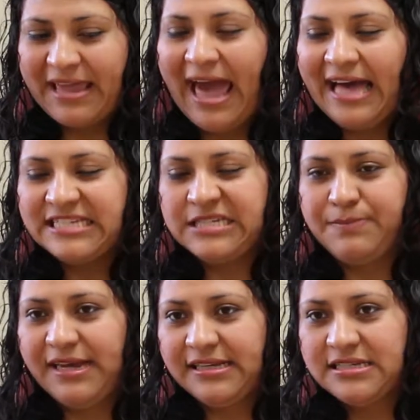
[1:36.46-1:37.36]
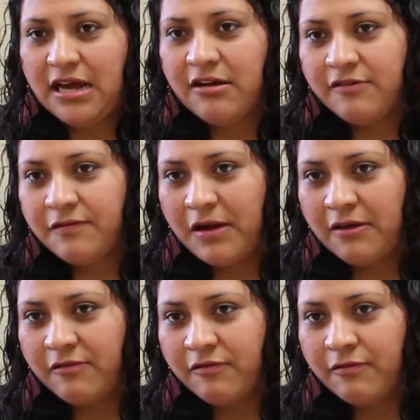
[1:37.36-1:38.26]
aspect
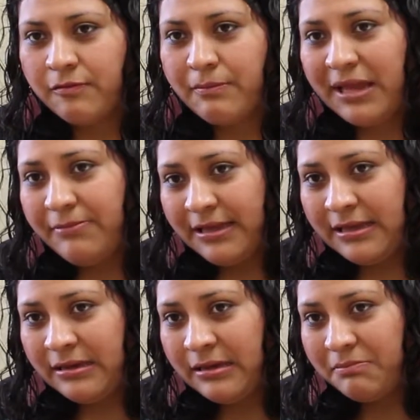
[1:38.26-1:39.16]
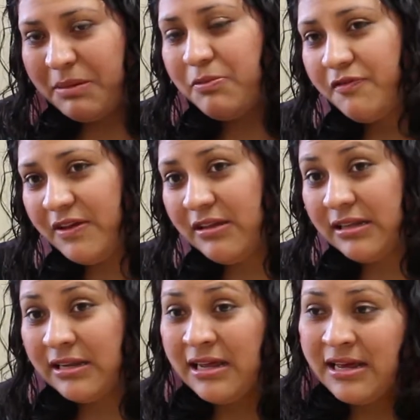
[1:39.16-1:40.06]
of maybe people
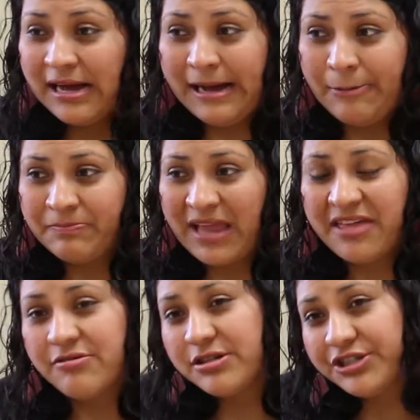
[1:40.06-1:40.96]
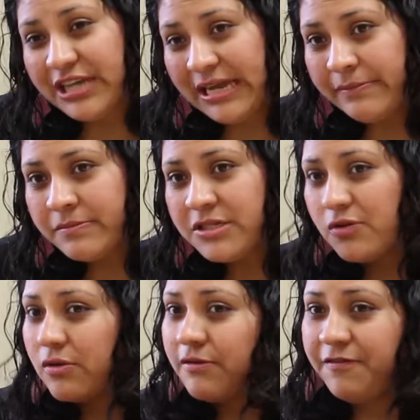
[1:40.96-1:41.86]
feeling either ashamed
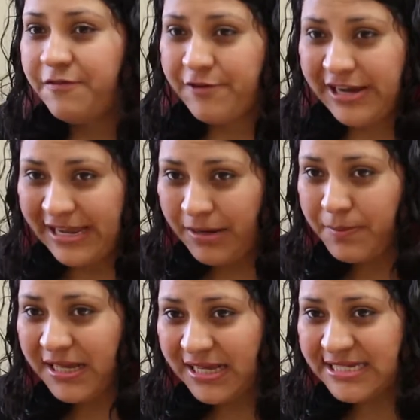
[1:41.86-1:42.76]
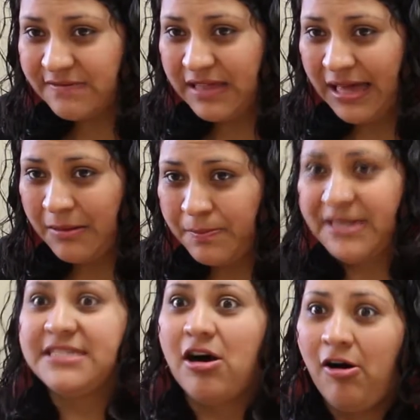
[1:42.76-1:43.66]
or afraid because of that, but
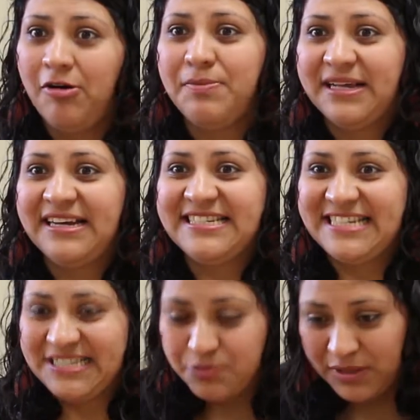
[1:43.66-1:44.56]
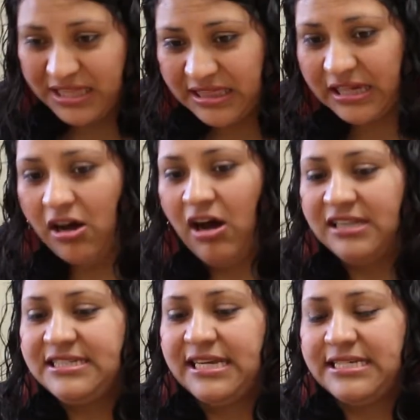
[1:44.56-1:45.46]
it's all because it's within the
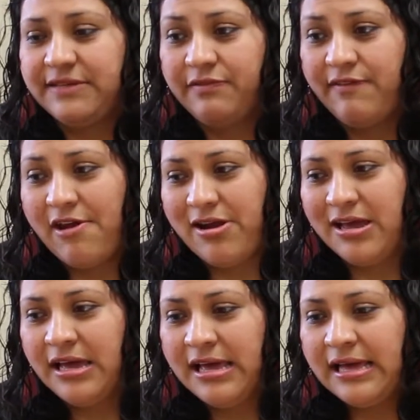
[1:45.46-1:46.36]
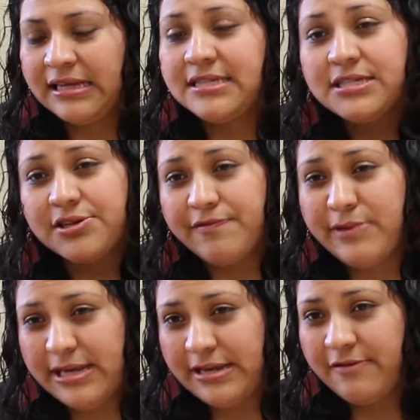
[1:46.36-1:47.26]
context of a very
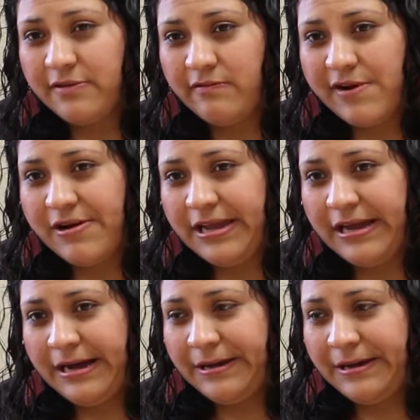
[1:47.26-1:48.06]
conservative and very